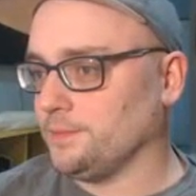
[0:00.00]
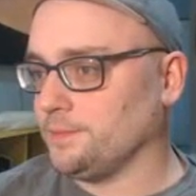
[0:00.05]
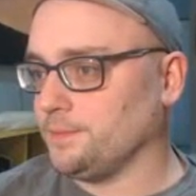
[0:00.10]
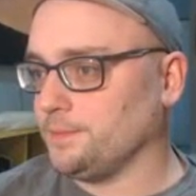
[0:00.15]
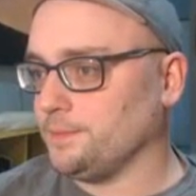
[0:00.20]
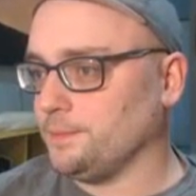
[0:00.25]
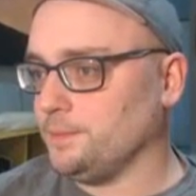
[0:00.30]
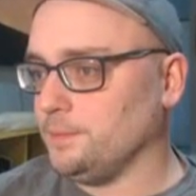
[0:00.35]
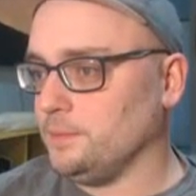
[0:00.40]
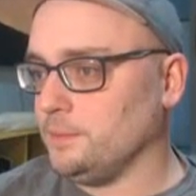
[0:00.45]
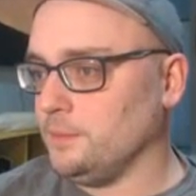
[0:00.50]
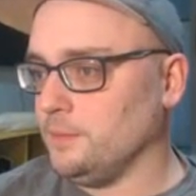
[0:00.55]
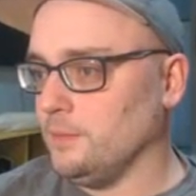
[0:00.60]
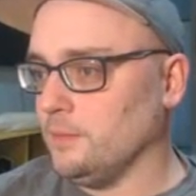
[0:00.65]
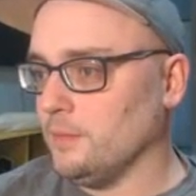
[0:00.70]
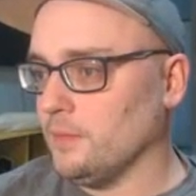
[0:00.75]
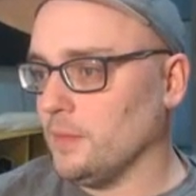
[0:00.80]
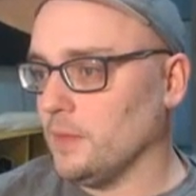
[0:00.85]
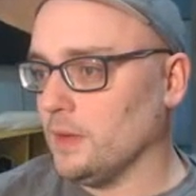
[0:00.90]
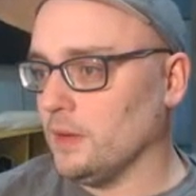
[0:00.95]

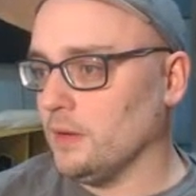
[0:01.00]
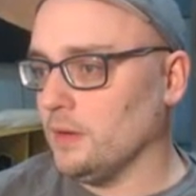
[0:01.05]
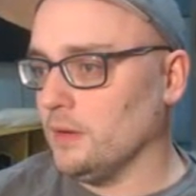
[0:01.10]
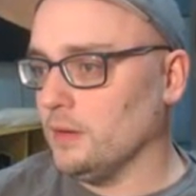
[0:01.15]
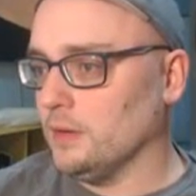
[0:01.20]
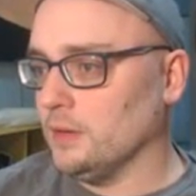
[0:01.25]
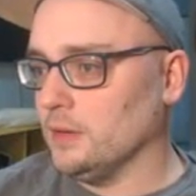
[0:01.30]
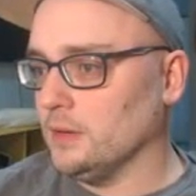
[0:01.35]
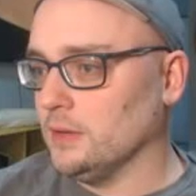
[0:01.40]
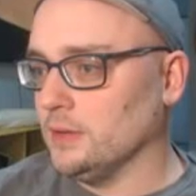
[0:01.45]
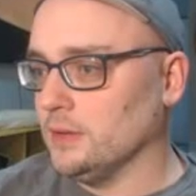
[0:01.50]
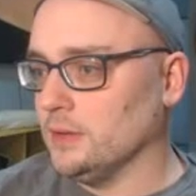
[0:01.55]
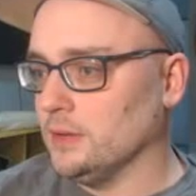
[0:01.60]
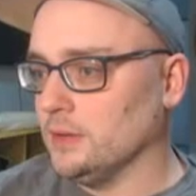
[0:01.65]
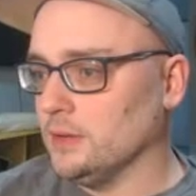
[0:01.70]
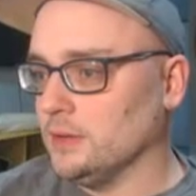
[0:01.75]
(silence)